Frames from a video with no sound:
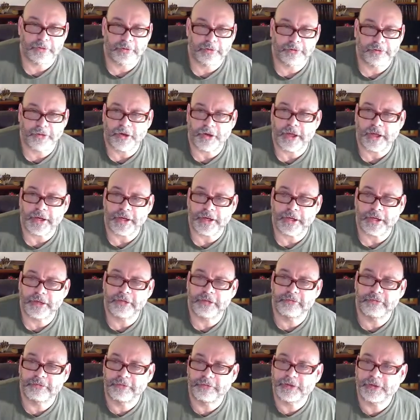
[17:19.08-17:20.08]
thought and I
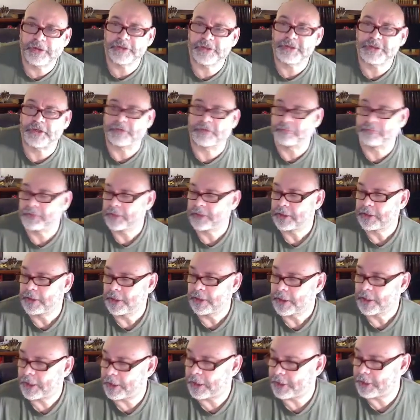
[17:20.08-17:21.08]
didn't finish it.
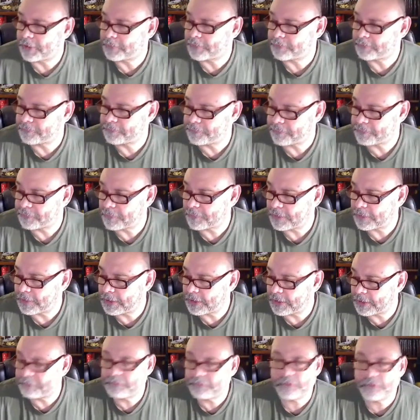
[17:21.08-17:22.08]

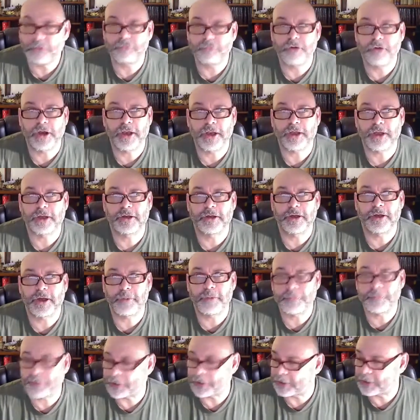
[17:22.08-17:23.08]
If you're running a
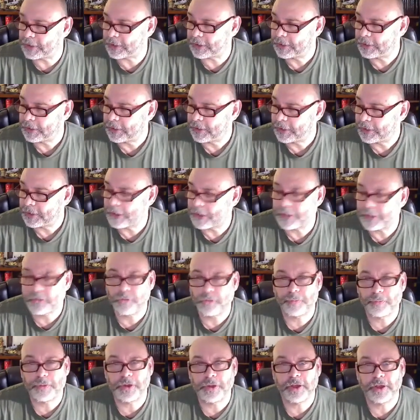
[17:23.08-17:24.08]
company and
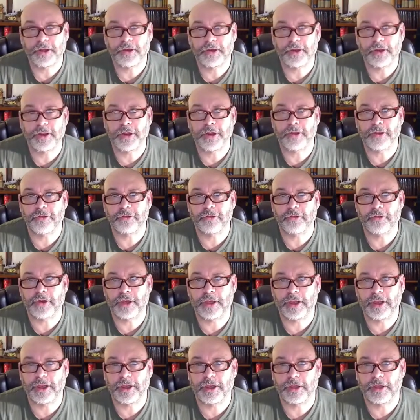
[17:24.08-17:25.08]
you're putting together
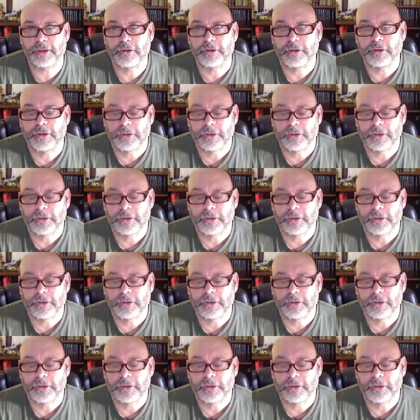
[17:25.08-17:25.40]
a